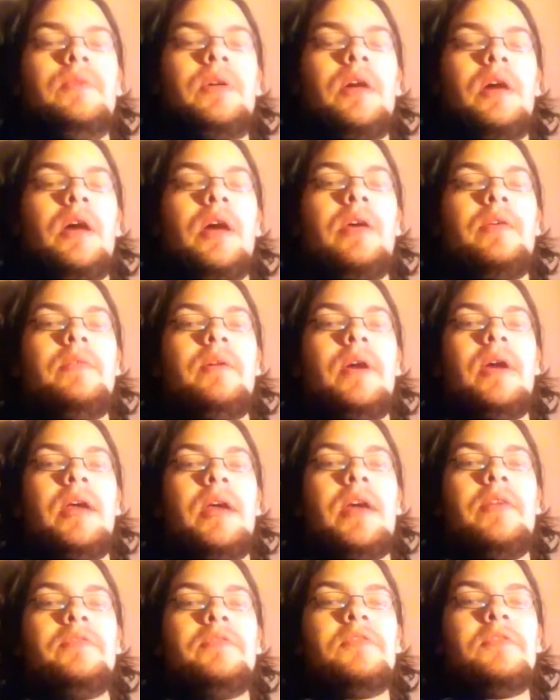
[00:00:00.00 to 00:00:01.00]
I, I
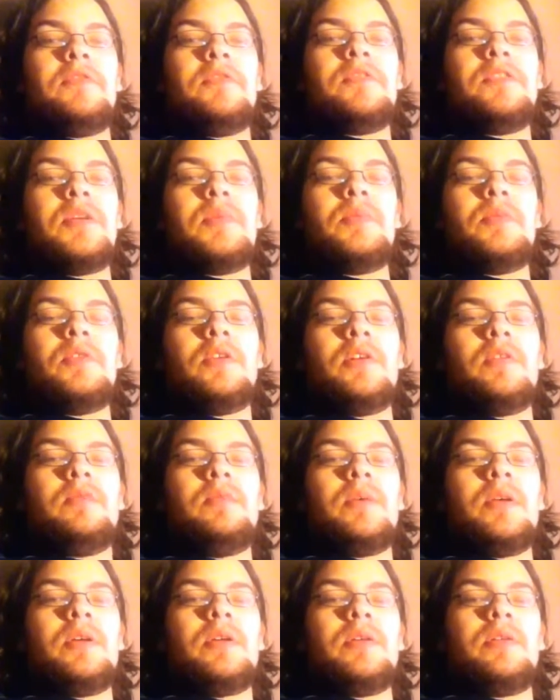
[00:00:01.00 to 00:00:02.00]
have to taper off
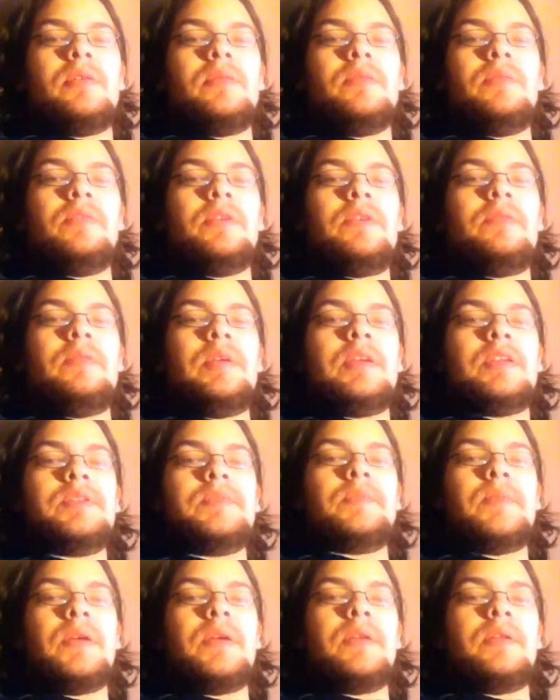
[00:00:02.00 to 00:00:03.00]
my
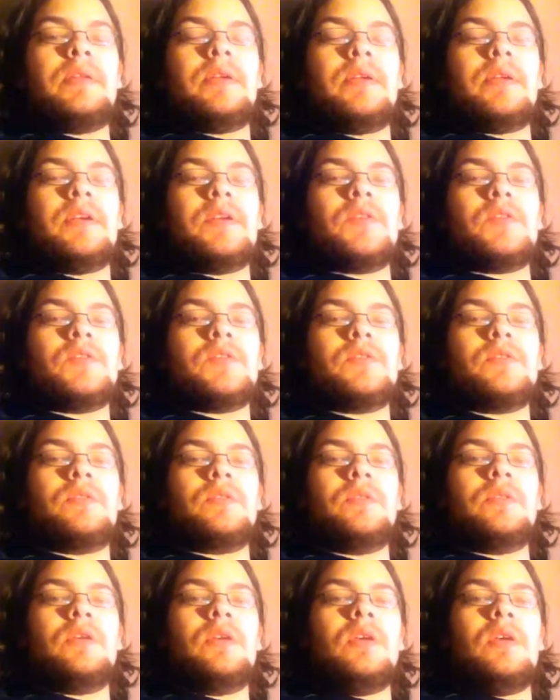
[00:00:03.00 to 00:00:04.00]
previous medication.